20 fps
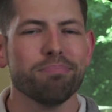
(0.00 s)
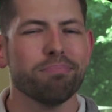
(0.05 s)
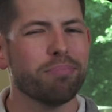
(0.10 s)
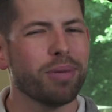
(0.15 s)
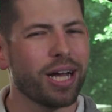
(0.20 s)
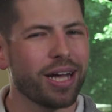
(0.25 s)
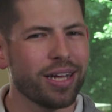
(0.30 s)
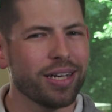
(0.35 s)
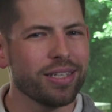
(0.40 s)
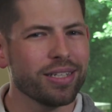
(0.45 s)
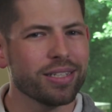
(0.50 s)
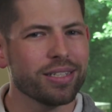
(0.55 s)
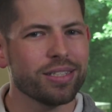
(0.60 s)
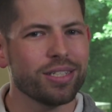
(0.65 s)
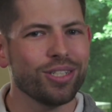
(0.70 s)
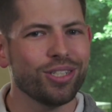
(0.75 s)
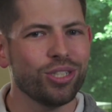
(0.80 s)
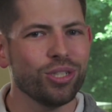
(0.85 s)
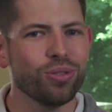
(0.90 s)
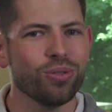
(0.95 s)
But
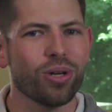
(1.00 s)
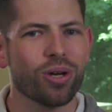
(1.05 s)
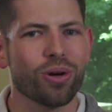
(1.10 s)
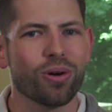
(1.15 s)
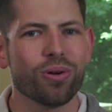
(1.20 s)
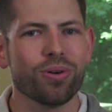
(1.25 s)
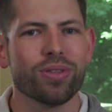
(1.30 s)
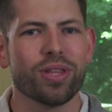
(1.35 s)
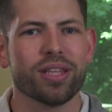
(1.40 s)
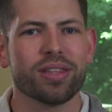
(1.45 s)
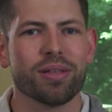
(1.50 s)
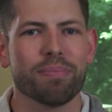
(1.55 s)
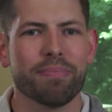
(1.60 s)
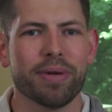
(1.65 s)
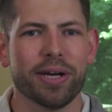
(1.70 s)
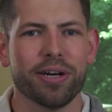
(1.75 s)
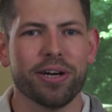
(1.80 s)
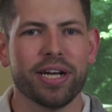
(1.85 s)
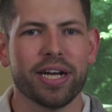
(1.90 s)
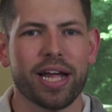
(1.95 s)
did you know that the
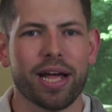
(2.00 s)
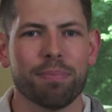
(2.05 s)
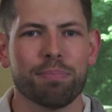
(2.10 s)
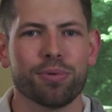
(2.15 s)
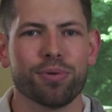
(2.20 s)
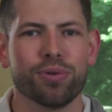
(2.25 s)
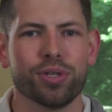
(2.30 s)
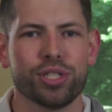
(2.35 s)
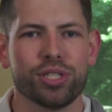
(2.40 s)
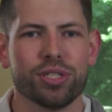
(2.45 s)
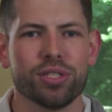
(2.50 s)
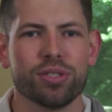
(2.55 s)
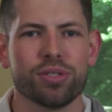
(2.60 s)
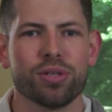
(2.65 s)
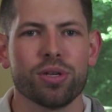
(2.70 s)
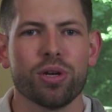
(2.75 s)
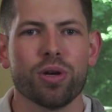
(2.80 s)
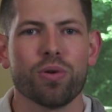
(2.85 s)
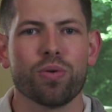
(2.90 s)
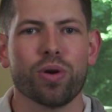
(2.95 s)
Marian apparitions
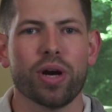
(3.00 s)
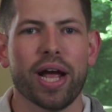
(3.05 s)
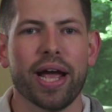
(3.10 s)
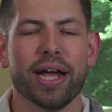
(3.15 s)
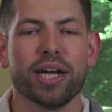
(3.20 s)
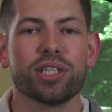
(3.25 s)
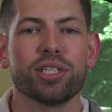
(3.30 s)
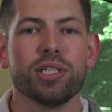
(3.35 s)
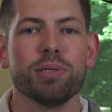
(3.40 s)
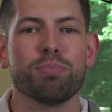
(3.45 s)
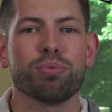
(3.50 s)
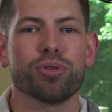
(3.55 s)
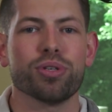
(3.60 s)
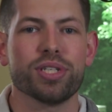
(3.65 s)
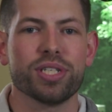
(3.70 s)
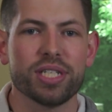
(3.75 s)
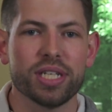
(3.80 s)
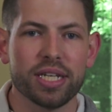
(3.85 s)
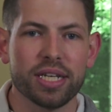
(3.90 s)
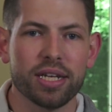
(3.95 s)
were actually
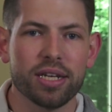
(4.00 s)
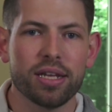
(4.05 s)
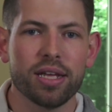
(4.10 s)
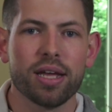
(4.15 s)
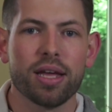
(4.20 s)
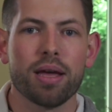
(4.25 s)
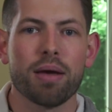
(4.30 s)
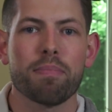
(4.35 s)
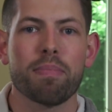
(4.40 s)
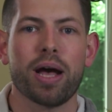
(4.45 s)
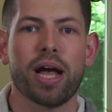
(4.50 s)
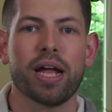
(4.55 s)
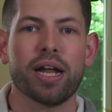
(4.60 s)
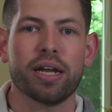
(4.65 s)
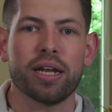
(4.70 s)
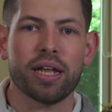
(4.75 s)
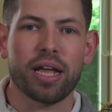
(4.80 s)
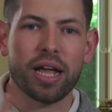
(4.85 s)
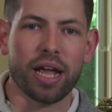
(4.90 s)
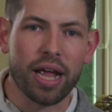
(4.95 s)
preceded by an
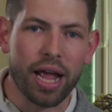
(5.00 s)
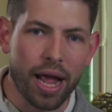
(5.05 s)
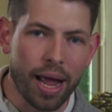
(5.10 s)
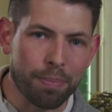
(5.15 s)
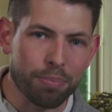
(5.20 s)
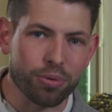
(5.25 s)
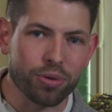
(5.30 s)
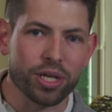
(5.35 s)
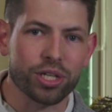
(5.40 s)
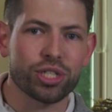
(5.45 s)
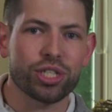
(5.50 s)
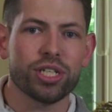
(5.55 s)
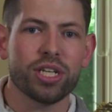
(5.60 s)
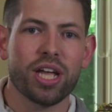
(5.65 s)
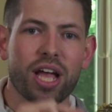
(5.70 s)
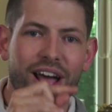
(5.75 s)
apparition